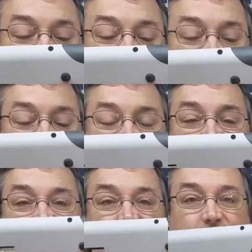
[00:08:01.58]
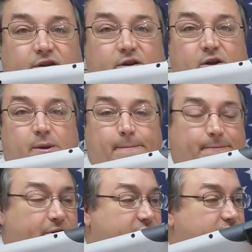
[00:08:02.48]
bit of play there,
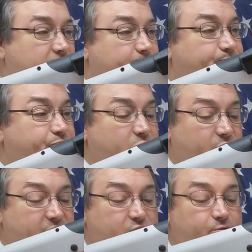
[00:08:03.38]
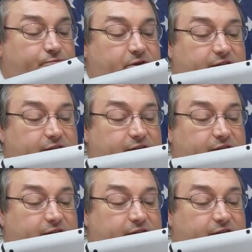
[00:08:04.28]
but they do fit